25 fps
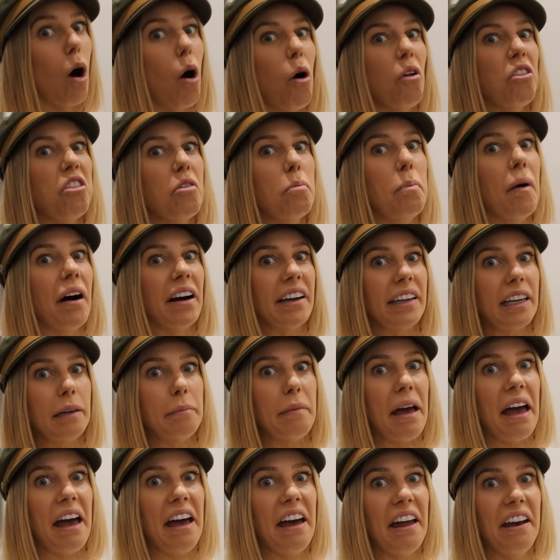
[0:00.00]
call the
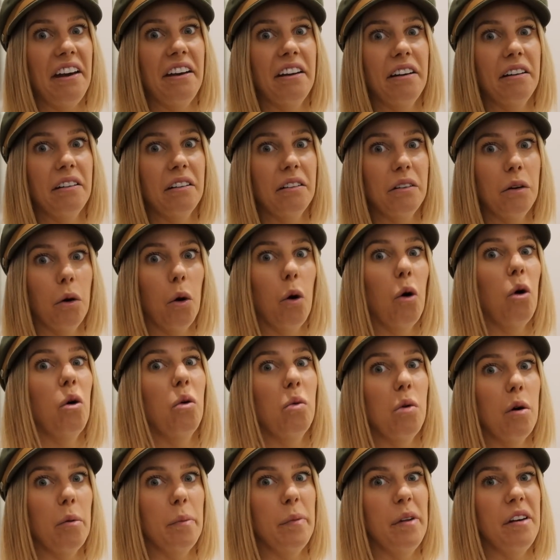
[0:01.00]
bogeyman
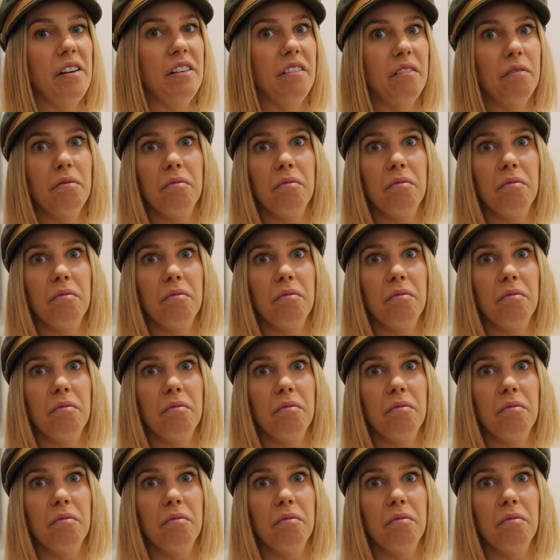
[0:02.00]
or woman.